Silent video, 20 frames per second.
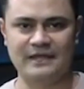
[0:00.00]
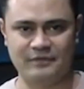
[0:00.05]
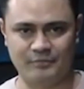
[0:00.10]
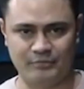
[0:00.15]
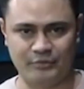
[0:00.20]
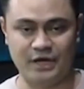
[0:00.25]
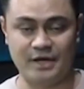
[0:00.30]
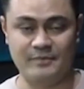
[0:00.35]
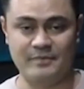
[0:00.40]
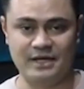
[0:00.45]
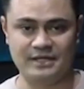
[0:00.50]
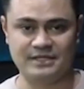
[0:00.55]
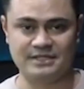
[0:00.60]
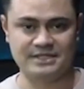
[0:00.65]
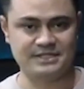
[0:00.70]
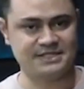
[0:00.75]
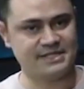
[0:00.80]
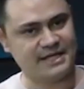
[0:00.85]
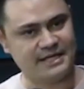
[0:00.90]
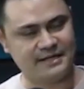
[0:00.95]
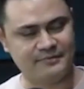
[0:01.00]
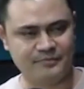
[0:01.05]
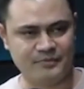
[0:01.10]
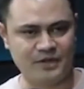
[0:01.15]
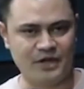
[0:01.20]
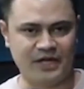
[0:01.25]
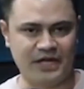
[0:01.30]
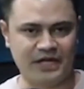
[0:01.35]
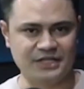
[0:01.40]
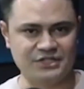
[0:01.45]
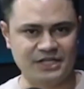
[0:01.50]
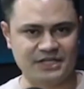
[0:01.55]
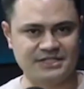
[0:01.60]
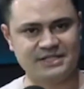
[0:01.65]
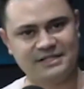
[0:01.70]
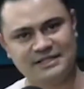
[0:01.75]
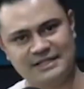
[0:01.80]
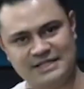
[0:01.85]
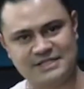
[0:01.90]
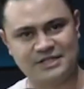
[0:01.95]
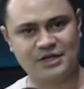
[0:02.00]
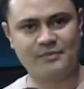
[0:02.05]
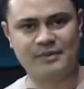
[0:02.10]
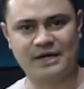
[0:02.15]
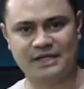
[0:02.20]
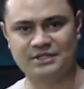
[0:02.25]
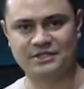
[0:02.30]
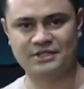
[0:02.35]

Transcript: at the prayer mountain, say, okay, Justin, let's go